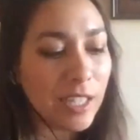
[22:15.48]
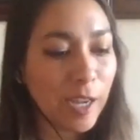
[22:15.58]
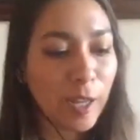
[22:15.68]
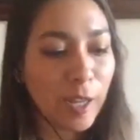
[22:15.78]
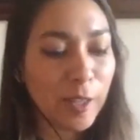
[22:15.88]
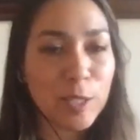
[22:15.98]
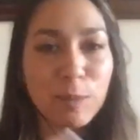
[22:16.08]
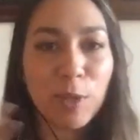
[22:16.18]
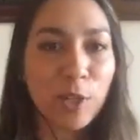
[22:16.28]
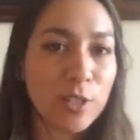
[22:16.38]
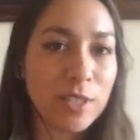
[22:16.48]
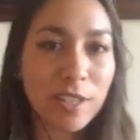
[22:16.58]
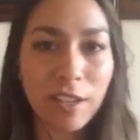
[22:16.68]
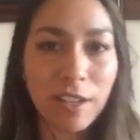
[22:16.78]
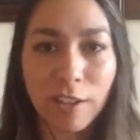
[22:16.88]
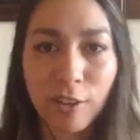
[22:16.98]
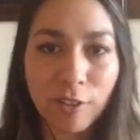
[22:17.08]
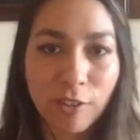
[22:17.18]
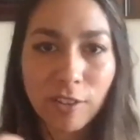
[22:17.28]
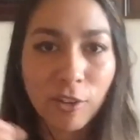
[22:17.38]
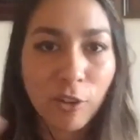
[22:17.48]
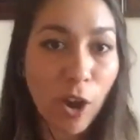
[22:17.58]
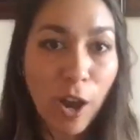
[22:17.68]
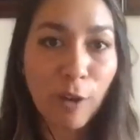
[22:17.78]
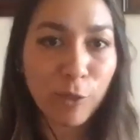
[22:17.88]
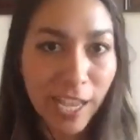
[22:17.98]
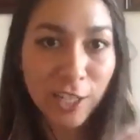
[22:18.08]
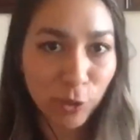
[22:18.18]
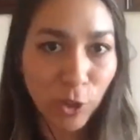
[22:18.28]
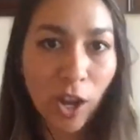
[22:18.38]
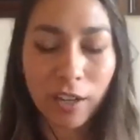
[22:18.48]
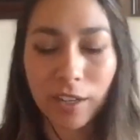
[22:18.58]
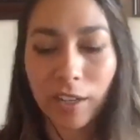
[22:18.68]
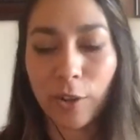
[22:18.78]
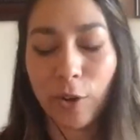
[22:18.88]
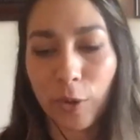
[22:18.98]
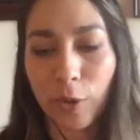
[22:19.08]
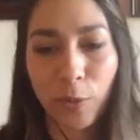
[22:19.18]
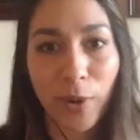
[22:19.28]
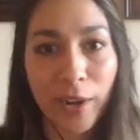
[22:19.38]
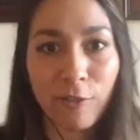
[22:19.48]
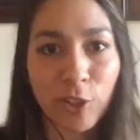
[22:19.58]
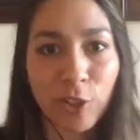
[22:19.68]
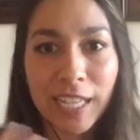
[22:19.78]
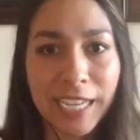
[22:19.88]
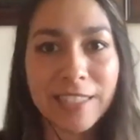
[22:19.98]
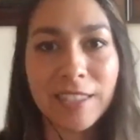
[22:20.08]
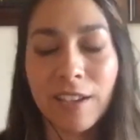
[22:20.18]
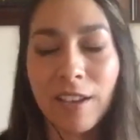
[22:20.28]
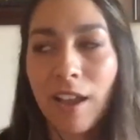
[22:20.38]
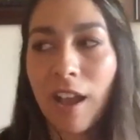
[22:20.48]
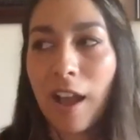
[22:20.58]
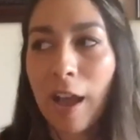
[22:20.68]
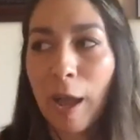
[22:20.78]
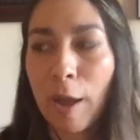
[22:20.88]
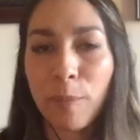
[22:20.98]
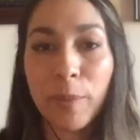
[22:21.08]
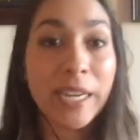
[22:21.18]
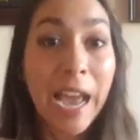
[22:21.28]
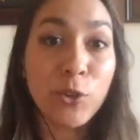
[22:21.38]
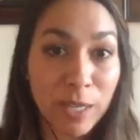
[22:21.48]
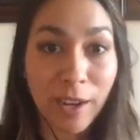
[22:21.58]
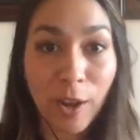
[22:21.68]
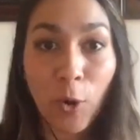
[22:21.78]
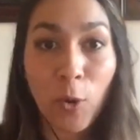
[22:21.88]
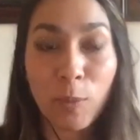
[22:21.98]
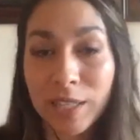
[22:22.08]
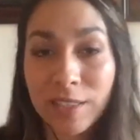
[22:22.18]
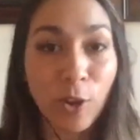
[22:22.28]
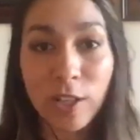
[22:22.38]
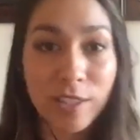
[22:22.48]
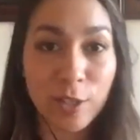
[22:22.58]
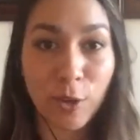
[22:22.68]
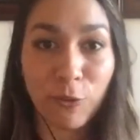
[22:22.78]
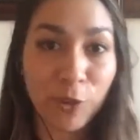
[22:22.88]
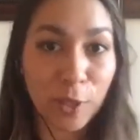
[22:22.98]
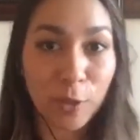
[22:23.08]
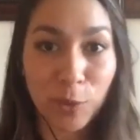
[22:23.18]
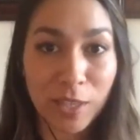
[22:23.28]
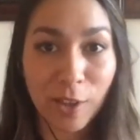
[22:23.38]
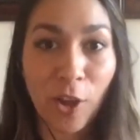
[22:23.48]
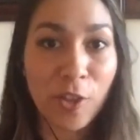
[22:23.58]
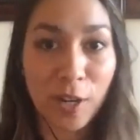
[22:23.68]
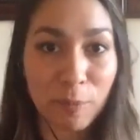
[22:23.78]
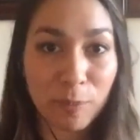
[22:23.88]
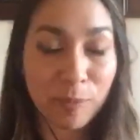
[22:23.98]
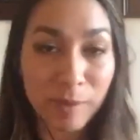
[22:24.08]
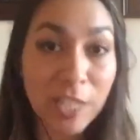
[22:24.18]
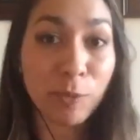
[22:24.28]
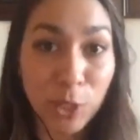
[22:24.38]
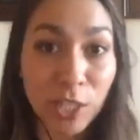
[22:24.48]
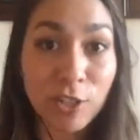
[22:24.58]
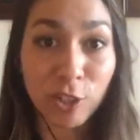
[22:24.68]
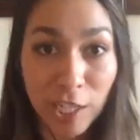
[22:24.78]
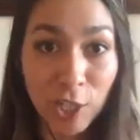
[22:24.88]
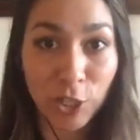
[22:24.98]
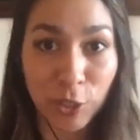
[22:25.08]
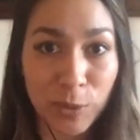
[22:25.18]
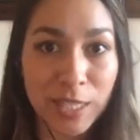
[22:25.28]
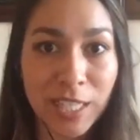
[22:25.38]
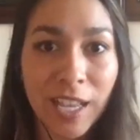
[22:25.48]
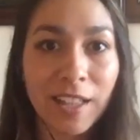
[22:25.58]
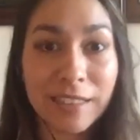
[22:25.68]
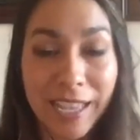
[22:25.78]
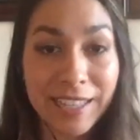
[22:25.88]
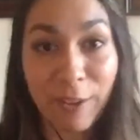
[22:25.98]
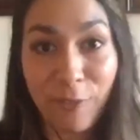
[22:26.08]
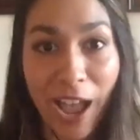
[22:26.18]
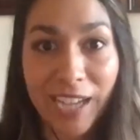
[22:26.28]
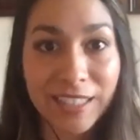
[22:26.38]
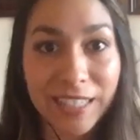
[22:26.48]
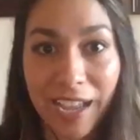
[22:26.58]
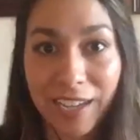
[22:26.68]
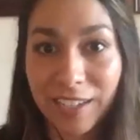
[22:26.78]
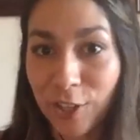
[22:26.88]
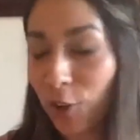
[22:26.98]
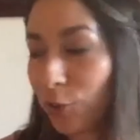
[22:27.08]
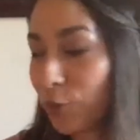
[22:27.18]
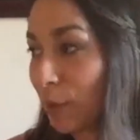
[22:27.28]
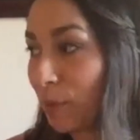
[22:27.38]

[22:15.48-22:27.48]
like the speakers can go off, like the actual audio or whatever, the lights. But now when you're speaking at home, it's also filled with other potential issues, like the fact that,